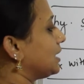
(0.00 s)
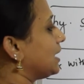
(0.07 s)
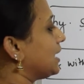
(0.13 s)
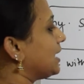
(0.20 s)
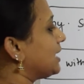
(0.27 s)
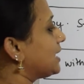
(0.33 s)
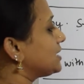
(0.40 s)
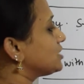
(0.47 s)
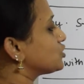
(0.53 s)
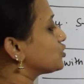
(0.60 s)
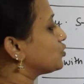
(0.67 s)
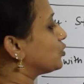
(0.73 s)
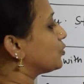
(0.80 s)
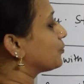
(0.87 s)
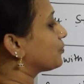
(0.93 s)
Li two
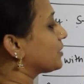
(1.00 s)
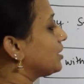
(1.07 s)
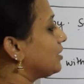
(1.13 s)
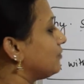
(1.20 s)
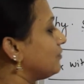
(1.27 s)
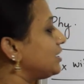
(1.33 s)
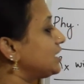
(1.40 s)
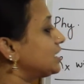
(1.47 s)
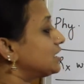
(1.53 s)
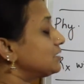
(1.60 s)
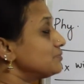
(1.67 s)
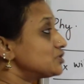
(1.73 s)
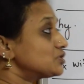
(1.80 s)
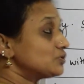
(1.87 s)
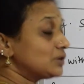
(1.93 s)
O. When it
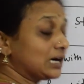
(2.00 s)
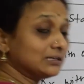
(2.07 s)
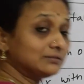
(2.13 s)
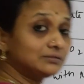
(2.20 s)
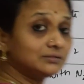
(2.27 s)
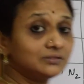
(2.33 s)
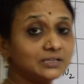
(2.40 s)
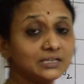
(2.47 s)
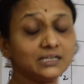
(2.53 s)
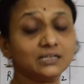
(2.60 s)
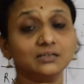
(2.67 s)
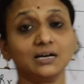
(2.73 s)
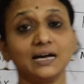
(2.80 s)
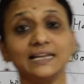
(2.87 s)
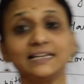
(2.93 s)
comes to other
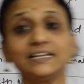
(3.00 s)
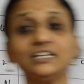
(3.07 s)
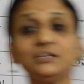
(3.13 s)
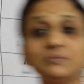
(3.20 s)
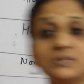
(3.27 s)
uh, alkali